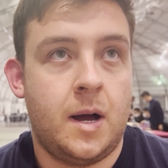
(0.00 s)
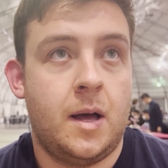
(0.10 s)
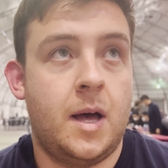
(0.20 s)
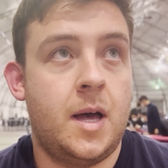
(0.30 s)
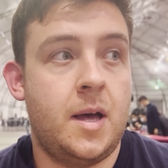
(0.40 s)

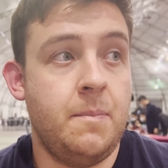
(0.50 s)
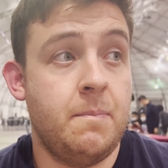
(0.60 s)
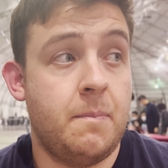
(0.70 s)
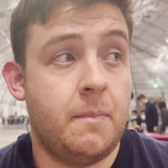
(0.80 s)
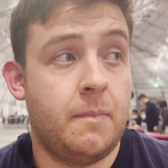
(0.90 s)
Um,
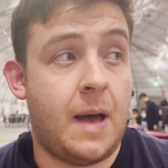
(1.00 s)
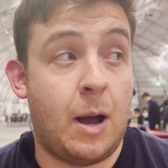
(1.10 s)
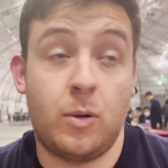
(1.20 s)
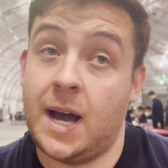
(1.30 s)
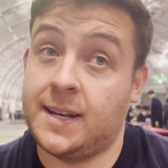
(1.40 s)
I,
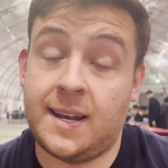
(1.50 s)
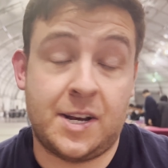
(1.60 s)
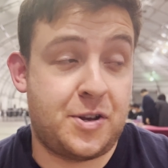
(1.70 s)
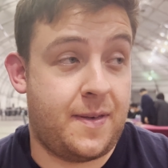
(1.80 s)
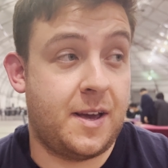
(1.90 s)
I didn't
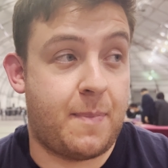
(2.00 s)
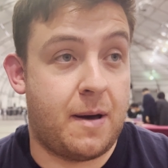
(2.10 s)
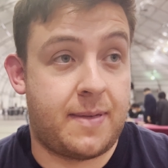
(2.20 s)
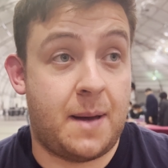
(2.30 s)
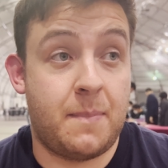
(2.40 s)
actually think
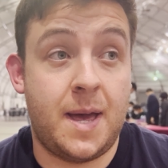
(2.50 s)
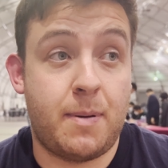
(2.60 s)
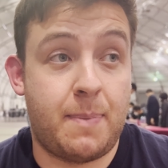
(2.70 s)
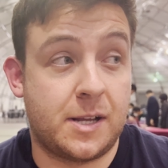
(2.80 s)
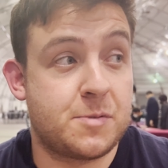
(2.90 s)
about that. Maybe
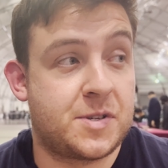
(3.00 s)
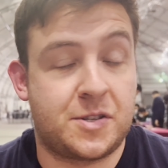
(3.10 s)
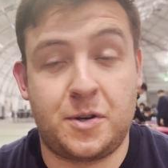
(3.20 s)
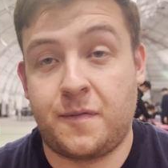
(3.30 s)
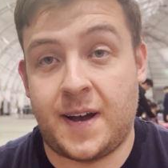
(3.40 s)
Belgium's not
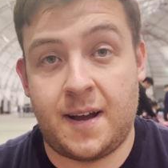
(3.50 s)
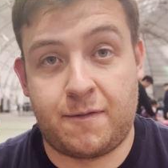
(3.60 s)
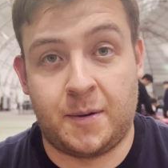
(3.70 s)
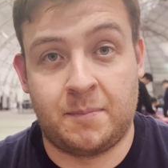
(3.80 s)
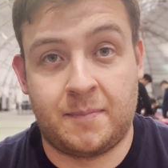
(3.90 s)
too far
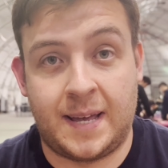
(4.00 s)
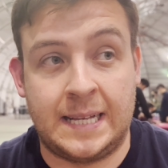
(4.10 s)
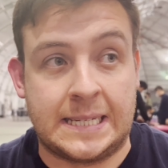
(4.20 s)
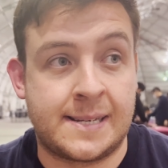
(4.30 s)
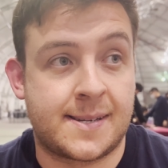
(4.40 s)
from
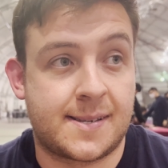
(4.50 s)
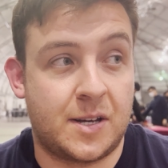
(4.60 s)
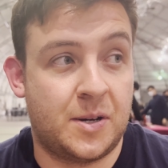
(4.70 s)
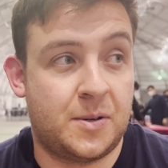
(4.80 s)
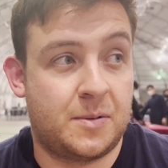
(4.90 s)
England,
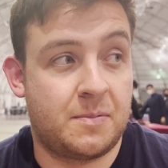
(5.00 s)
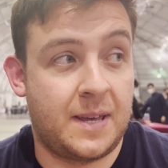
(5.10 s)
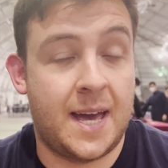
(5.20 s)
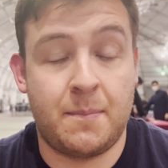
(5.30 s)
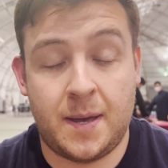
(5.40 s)
so
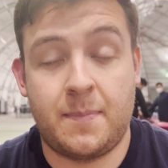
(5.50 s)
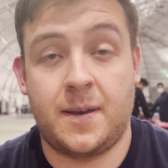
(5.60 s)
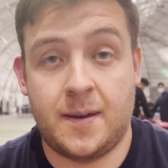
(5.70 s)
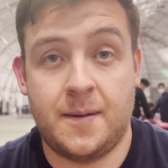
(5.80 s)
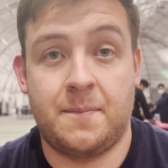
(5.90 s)
yeah, maybe
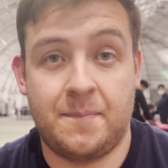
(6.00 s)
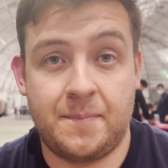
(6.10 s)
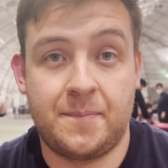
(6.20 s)
yeah.